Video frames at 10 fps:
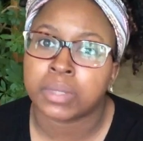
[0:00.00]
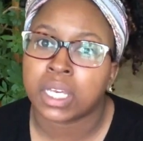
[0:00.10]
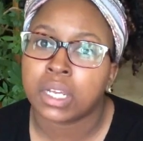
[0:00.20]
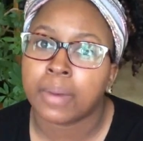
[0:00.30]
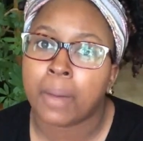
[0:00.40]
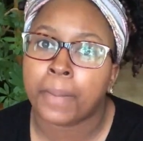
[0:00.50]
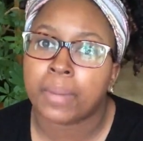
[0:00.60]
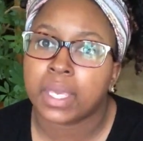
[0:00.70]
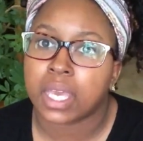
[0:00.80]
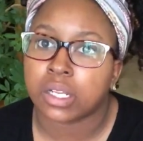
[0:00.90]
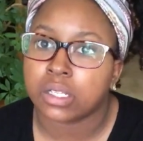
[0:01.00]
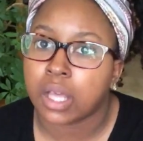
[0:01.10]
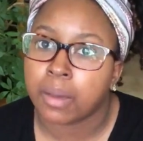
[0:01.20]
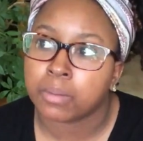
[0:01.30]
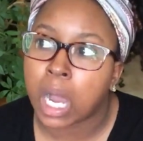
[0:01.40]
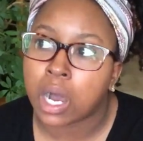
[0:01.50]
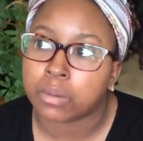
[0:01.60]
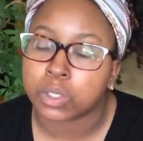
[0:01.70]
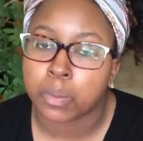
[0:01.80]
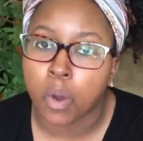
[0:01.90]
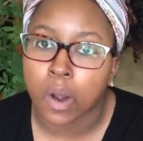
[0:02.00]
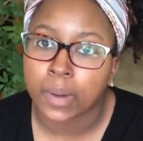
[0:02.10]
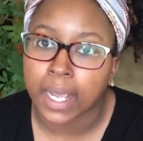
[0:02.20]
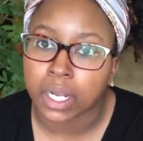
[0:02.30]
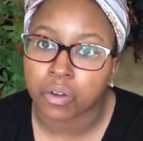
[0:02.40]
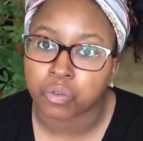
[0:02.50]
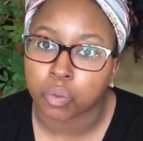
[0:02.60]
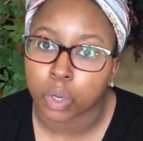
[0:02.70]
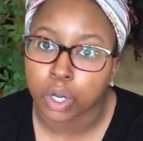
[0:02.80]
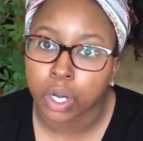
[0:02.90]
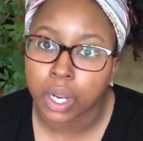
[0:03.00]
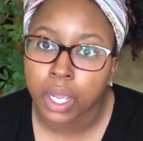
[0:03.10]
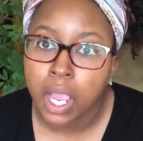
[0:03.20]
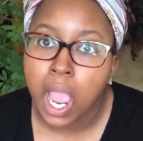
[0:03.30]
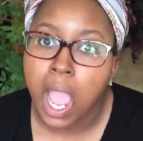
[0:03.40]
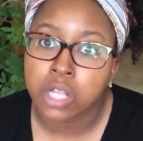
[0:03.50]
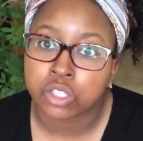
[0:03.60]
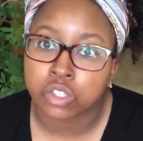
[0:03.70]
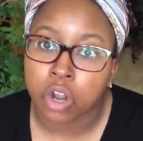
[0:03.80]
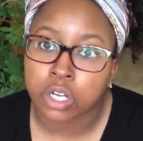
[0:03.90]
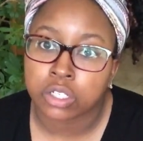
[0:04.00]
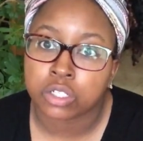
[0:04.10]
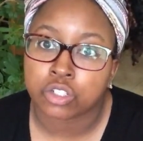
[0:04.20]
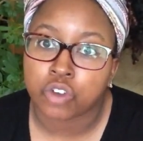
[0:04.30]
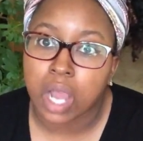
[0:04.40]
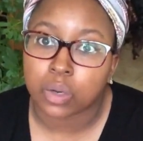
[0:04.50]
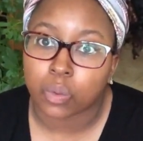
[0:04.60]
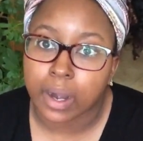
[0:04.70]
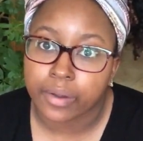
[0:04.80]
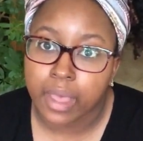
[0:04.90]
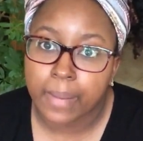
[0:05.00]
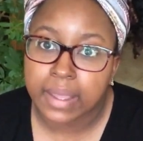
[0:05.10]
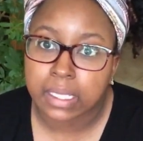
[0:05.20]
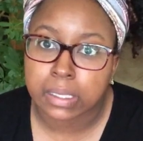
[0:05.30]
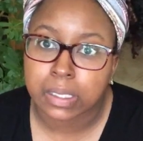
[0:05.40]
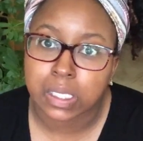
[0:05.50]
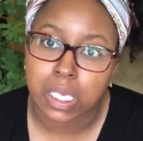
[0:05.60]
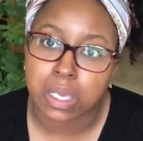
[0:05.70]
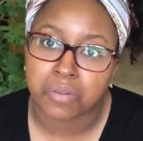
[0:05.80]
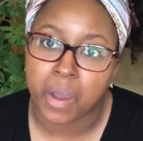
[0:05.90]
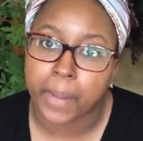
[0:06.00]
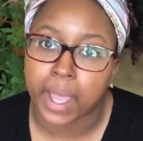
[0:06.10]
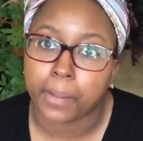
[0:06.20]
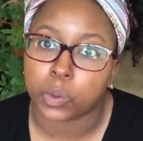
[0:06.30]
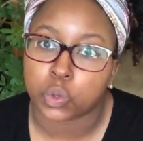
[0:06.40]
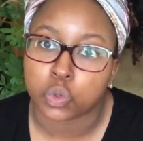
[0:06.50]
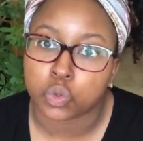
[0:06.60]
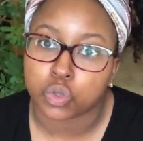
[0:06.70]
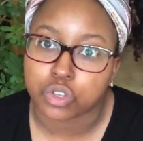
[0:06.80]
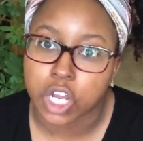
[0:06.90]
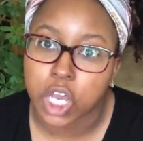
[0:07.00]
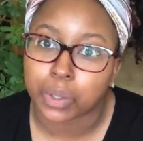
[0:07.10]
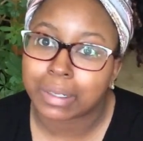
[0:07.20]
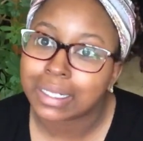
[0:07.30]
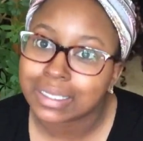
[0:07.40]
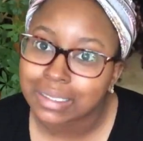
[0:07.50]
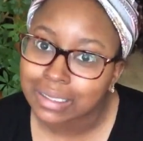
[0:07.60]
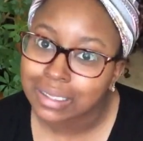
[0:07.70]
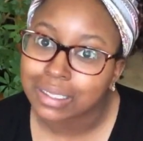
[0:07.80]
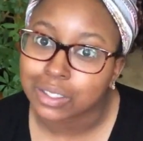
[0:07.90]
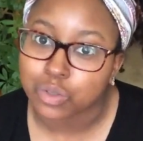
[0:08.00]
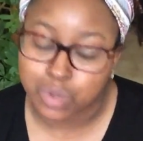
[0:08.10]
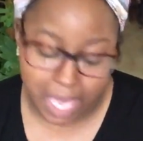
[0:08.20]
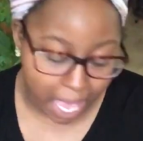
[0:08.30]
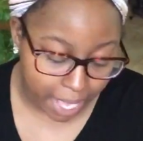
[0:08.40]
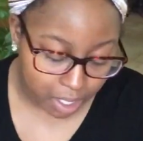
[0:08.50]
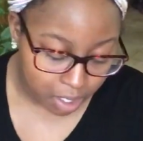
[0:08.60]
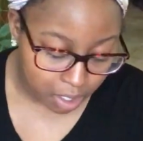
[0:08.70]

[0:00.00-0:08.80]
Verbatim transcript: I'm thinking about maybe getting them um, tomorrow when I get off work and starting to try to wear them and then see if I'm able to, you know, do that.